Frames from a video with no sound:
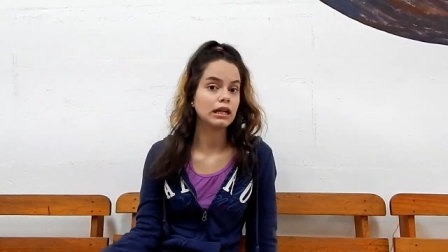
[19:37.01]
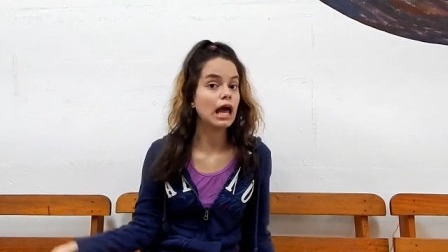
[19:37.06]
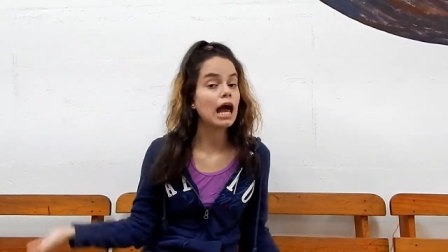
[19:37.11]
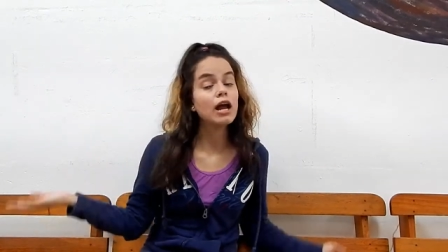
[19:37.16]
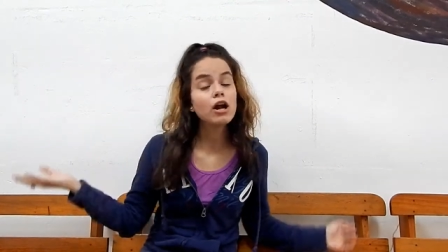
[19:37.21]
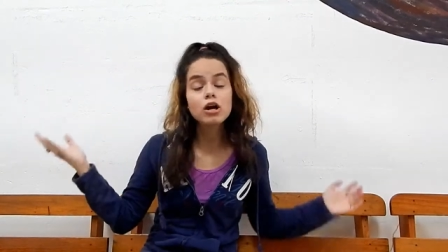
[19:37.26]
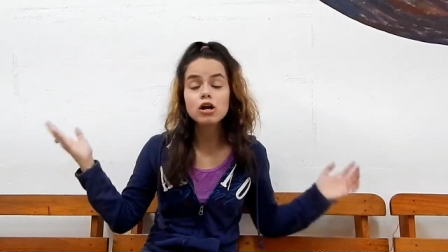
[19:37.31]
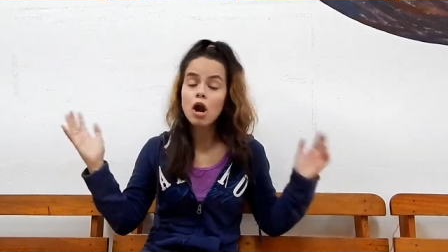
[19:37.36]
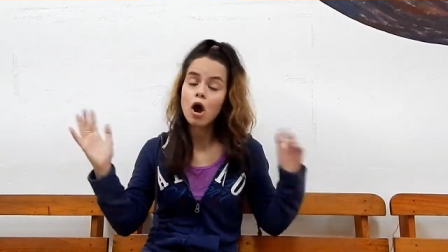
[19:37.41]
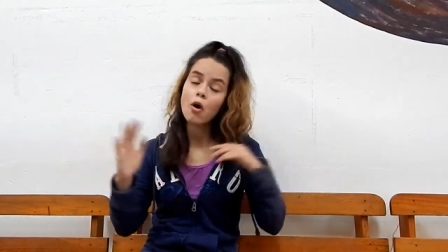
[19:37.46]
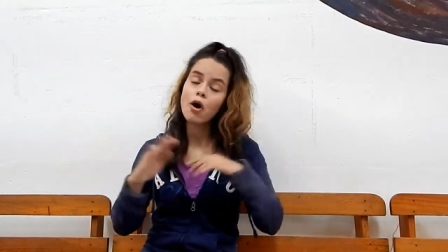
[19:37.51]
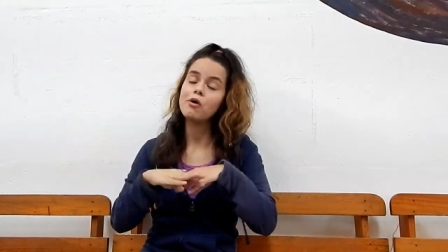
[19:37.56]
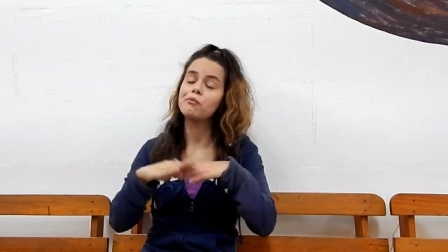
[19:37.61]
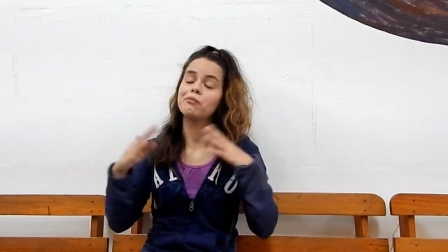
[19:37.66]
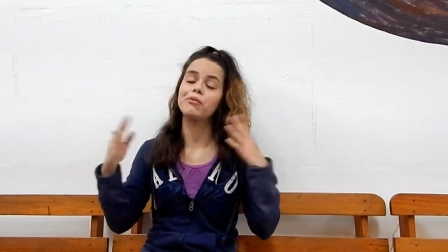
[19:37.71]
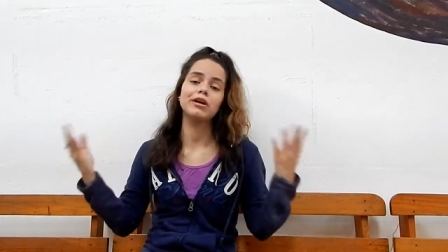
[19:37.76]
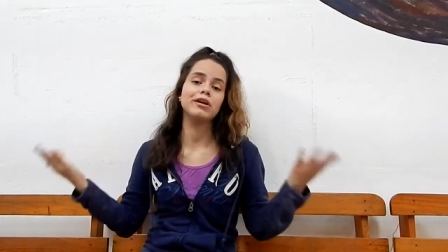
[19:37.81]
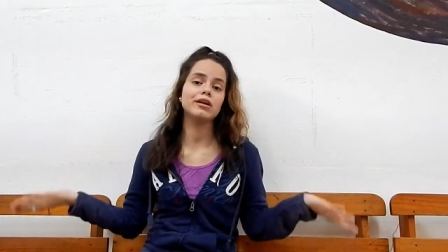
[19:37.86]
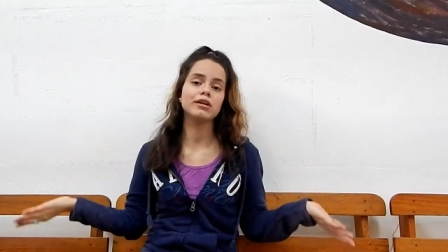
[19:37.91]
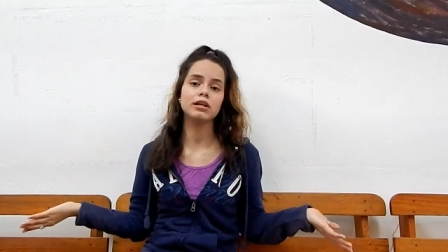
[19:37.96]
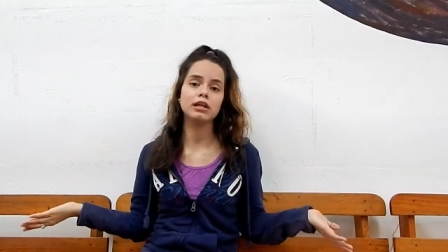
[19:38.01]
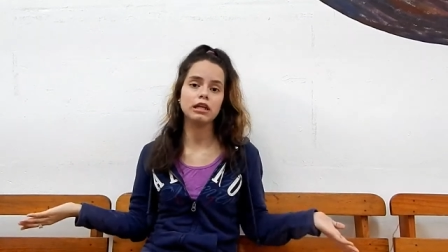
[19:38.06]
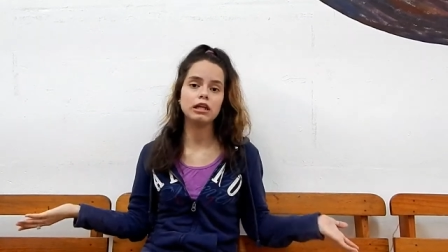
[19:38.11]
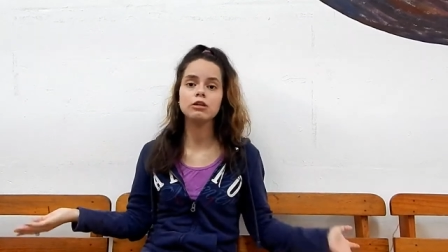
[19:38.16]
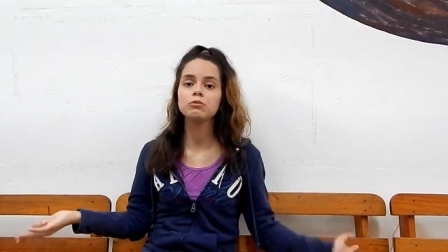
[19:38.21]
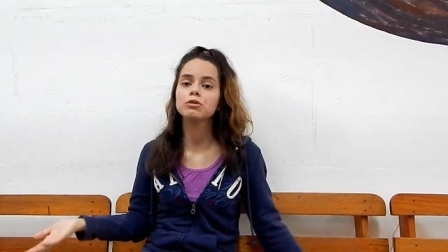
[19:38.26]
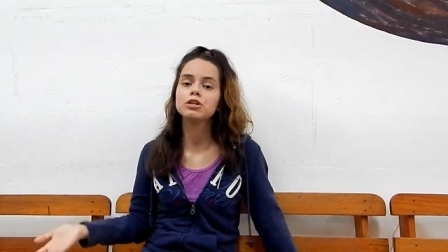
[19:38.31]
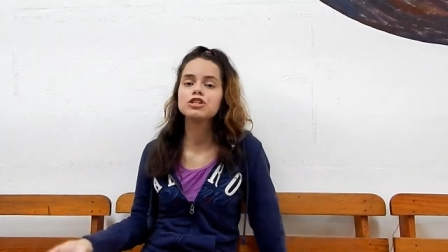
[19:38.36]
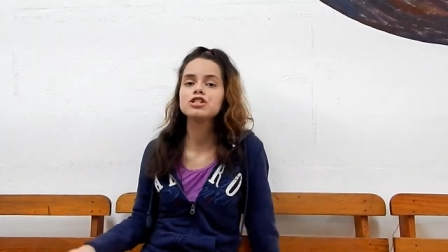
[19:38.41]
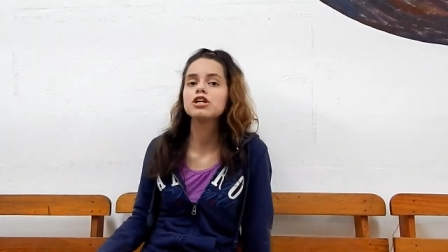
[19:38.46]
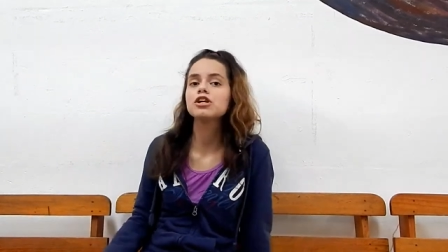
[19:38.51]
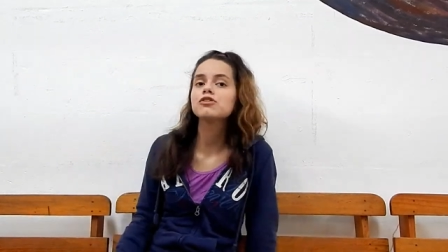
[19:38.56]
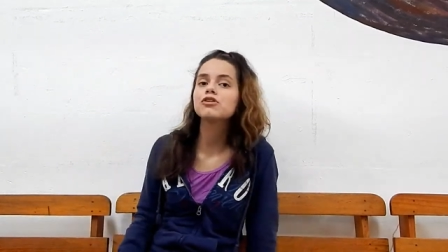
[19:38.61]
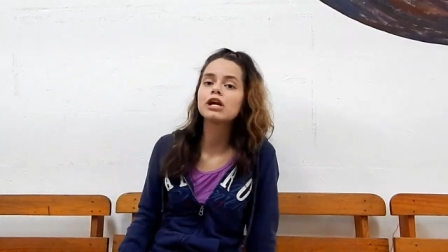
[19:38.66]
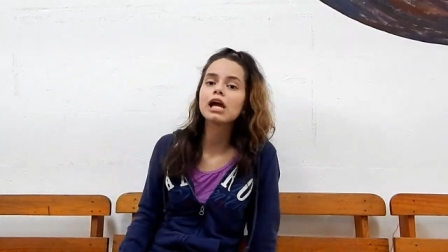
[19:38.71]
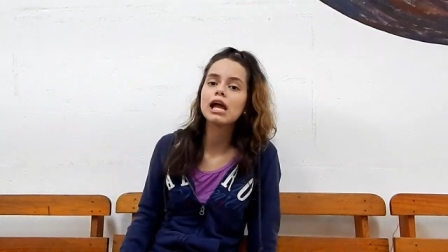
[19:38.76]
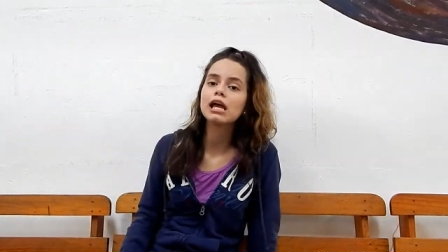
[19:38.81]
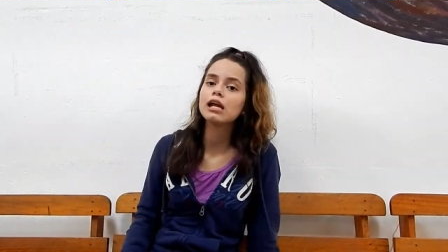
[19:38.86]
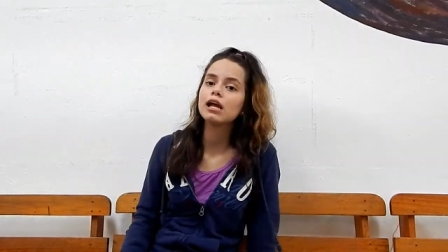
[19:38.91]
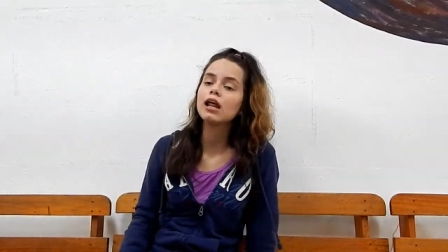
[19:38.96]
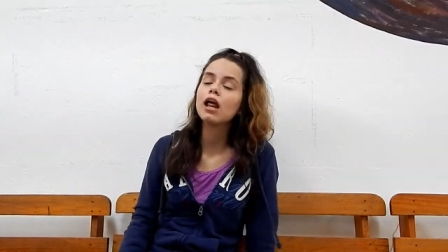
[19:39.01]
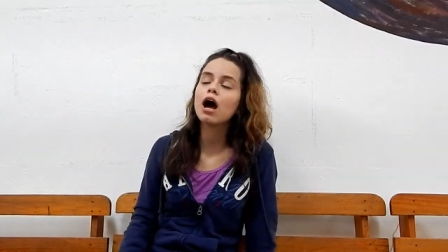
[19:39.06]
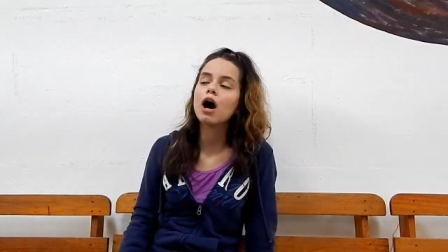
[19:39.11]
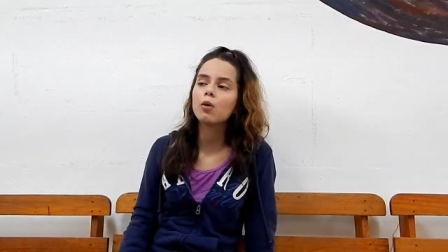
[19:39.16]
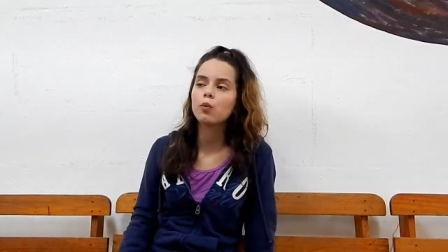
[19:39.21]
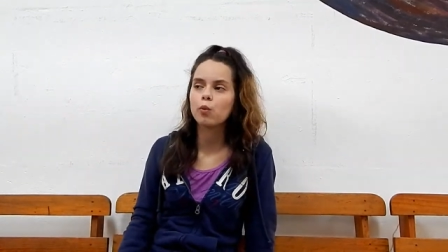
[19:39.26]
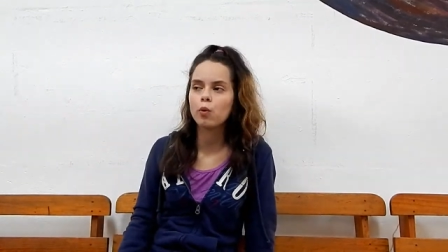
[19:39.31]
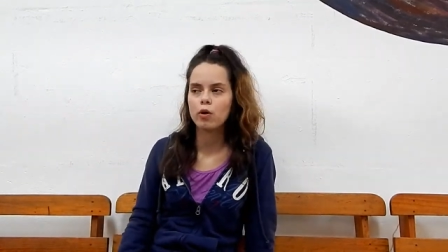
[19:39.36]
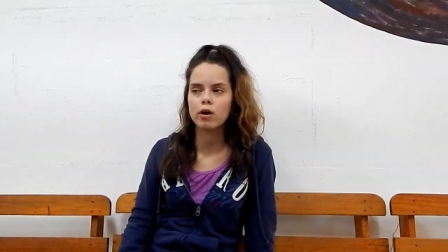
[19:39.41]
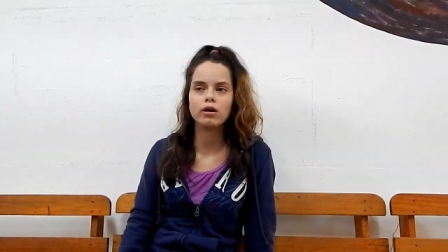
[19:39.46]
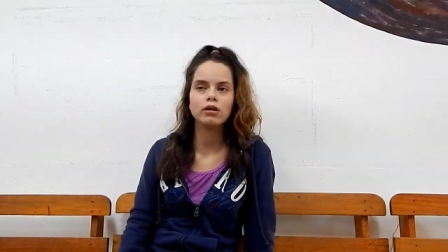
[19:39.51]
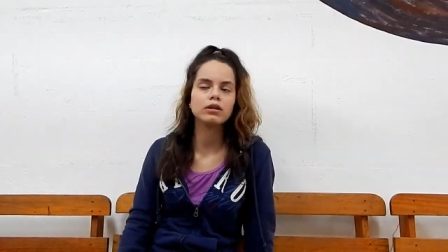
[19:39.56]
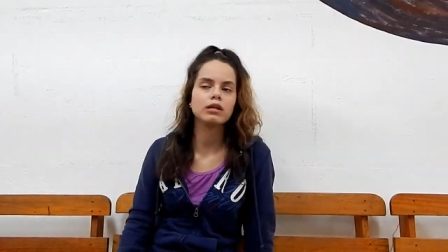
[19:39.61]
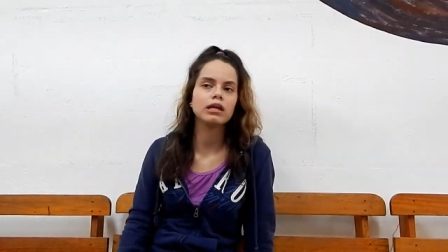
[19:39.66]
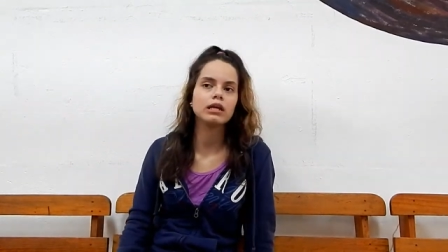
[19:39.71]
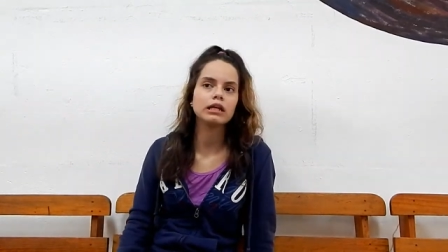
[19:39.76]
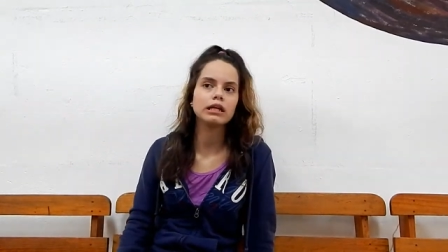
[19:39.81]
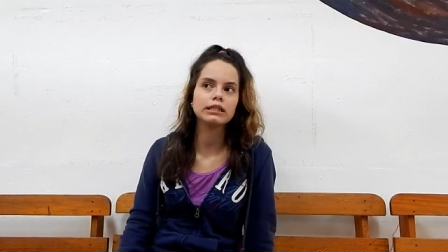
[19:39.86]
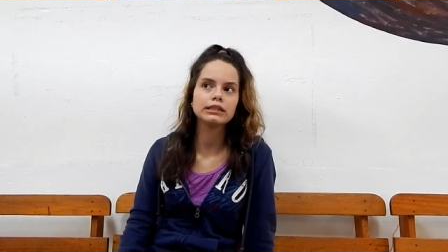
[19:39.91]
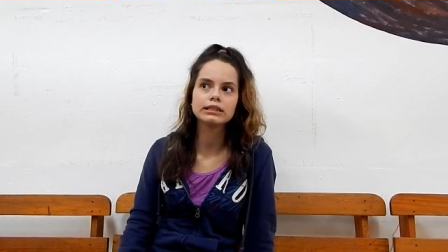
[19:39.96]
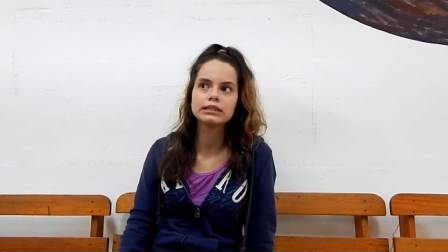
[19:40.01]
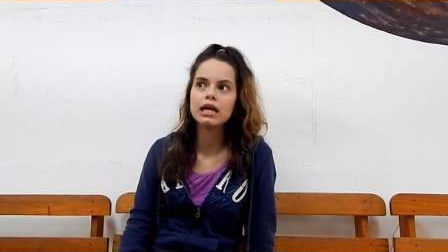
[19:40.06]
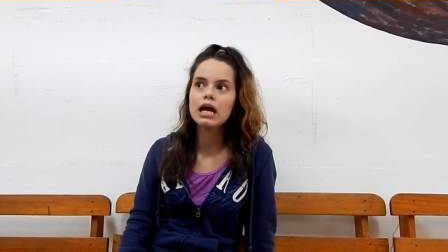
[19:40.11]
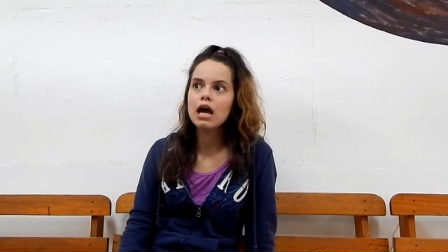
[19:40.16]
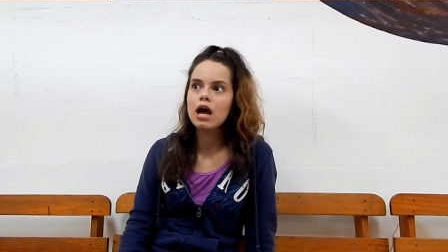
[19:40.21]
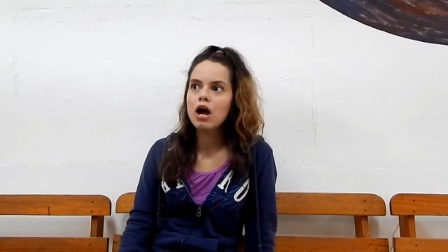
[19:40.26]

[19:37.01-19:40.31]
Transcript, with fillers: I don't know how Meyer did it, but she created a world that it's